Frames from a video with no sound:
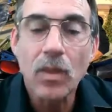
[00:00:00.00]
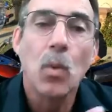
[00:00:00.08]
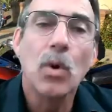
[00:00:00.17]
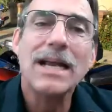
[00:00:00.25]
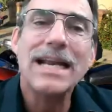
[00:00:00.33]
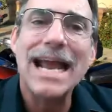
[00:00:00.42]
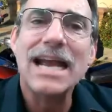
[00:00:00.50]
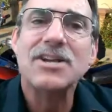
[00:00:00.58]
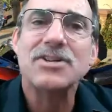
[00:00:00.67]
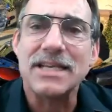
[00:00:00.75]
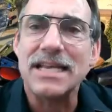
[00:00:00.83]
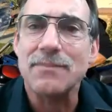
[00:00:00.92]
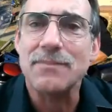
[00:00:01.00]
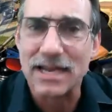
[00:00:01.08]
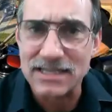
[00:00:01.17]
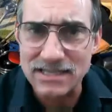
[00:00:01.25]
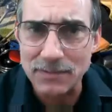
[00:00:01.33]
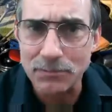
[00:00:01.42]
We're going to actually keep
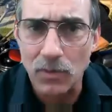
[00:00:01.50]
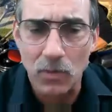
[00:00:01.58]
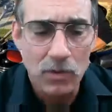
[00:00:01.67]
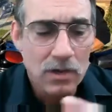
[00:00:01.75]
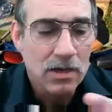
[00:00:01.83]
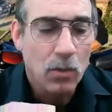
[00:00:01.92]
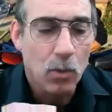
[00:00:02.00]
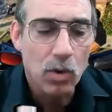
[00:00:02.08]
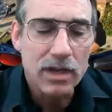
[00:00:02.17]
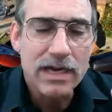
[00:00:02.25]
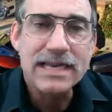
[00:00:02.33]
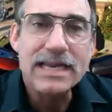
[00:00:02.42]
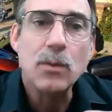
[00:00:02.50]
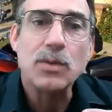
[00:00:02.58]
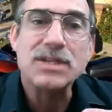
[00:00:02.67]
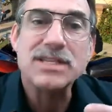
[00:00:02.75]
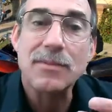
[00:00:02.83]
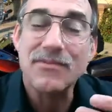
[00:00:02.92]
that simple. We're going to deal with
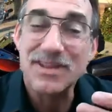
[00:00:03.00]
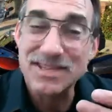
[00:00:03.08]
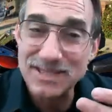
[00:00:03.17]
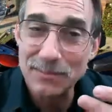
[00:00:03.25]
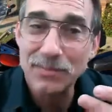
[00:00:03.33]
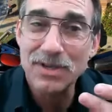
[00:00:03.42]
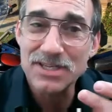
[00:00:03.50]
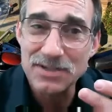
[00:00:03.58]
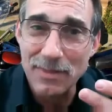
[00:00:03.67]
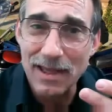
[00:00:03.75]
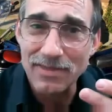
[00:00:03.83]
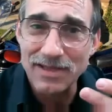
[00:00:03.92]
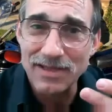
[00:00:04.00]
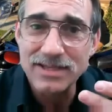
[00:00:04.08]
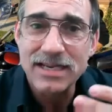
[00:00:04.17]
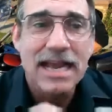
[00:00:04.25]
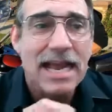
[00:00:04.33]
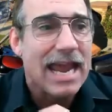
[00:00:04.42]
some of the simplest methods
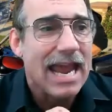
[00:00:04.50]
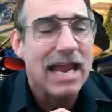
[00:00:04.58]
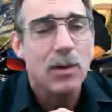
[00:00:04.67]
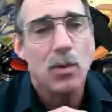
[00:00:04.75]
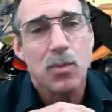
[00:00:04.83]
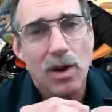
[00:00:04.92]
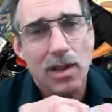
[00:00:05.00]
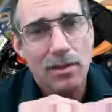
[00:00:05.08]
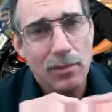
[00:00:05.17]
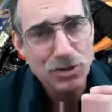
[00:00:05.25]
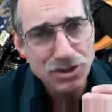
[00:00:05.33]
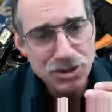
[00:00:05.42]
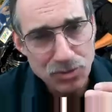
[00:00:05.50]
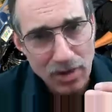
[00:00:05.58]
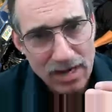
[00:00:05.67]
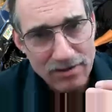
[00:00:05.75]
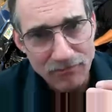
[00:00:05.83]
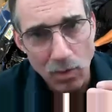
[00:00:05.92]
and with one of the most
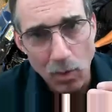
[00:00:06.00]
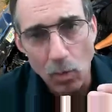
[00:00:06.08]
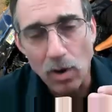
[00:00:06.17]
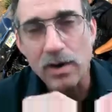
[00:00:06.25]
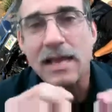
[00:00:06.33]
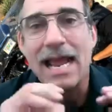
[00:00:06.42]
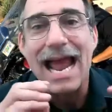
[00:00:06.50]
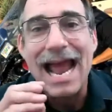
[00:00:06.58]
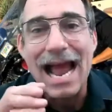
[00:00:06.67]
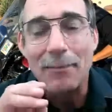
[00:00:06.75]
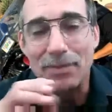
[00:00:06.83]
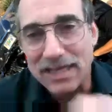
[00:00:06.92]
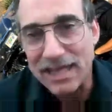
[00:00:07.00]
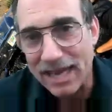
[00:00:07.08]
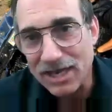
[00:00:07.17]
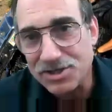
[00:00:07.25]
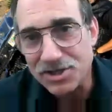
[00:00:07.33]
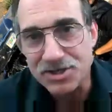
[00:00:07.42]
straightforward
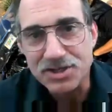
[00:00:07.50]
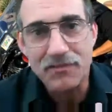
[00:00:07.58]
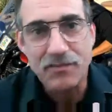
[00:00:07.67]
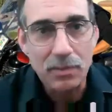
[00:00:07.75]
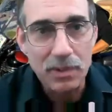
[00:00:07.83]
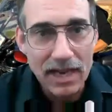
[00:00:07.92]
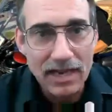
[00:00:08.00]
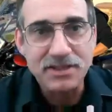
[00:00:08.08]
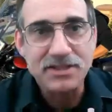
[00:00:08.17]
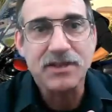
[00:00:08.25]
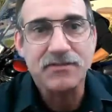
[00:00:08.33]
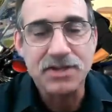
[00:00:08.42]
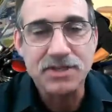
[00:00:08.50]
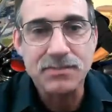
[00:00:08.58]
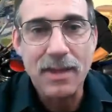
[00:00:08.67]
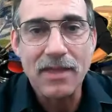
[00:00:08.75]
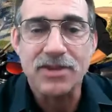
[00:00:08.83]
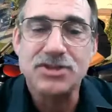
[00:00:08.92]
applications of applying the stiffness
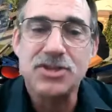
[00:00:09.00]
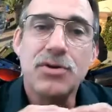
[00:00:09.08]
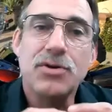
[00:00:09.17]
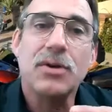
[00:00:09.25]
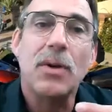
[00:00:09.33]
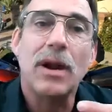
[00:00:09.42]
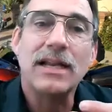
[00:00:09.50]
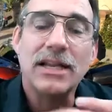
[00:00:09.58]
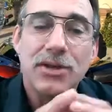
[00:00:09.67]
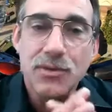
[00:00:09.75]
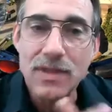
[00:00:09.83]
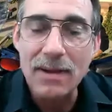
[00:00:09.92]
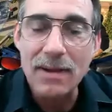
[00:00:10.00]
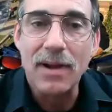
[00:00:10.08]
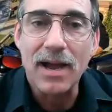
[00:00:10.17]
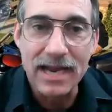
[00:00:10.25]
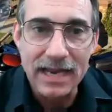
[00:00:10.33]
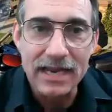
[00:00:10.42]
method. So you can readily do that
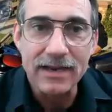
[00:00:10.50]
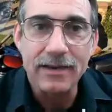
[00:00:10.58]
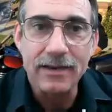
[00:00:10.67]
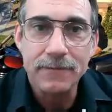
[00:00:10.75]
by hand.